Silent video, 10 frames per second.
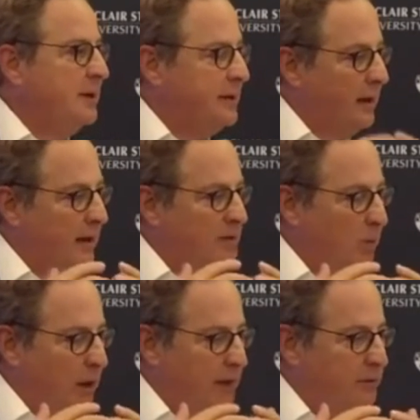Tell us
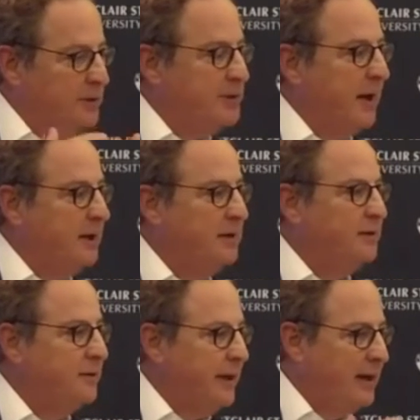why you decided to
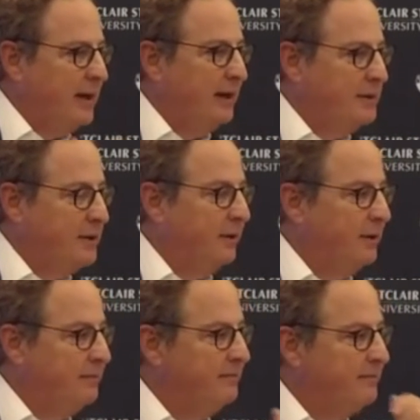do that and how it's
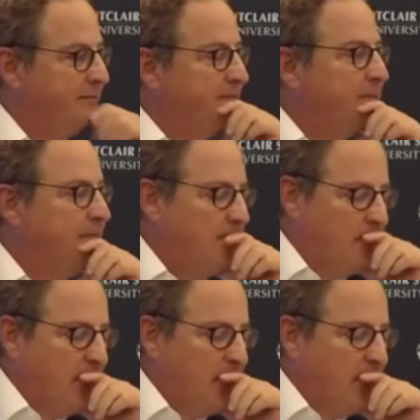going.